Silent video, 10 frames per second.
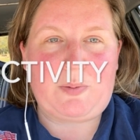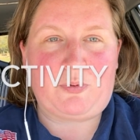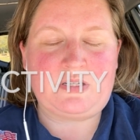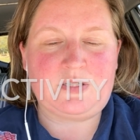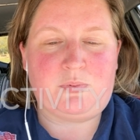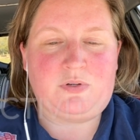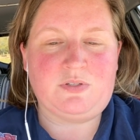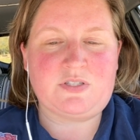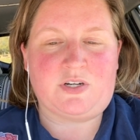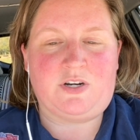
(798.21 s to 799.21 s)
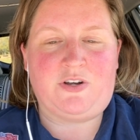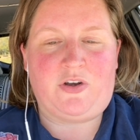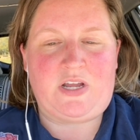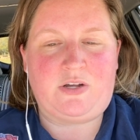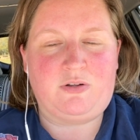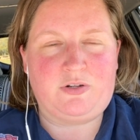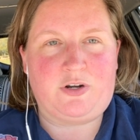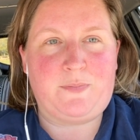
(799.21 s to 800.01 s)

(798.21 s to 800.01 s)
principles to earn your Eco Learner